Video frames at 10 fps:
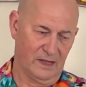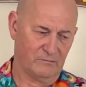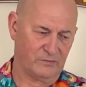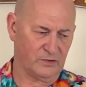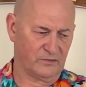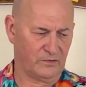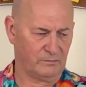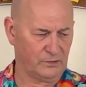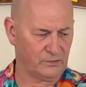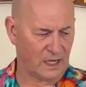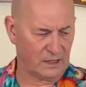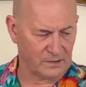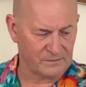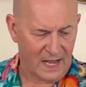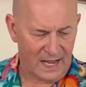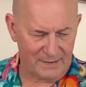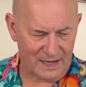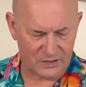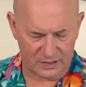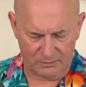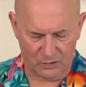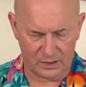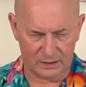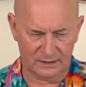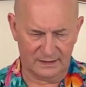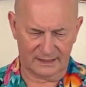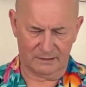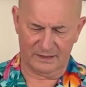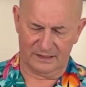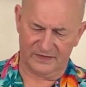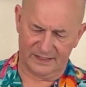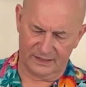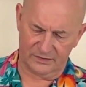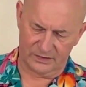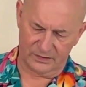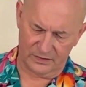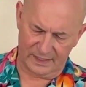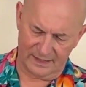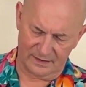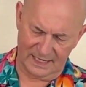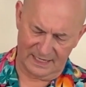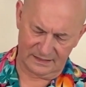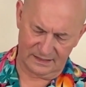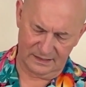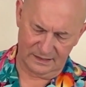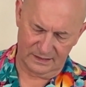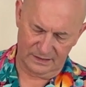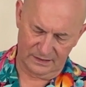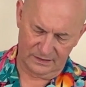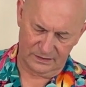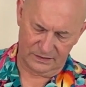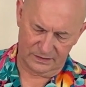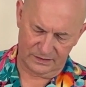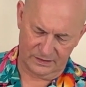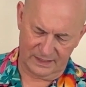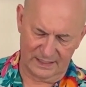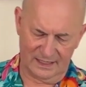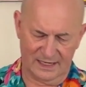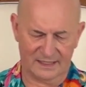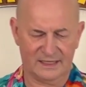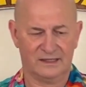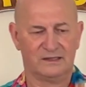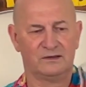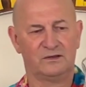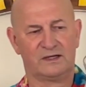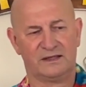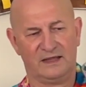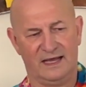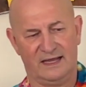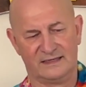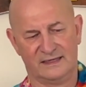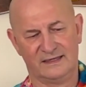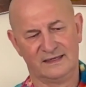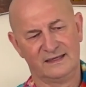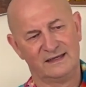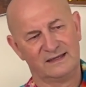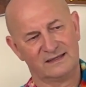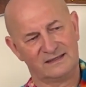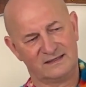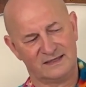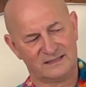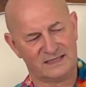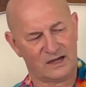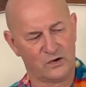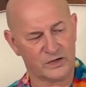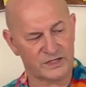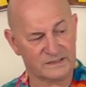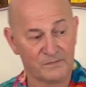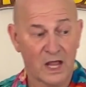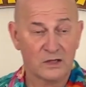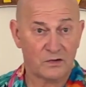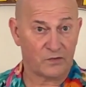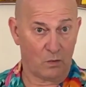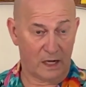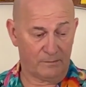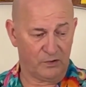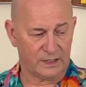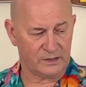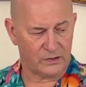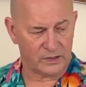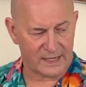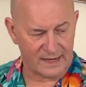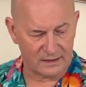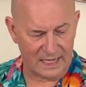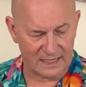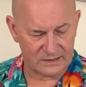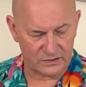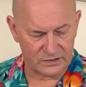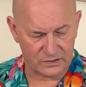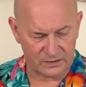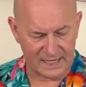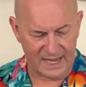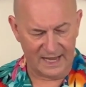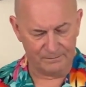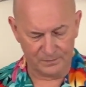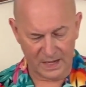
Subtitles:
beautiful blue color. I'm actually going to pour a little bit of it into the hurricane glass, just so you can get an idea. Look at that. Isn't that gorgeous? So if you want to put it in a hurricane glass, you certainly can.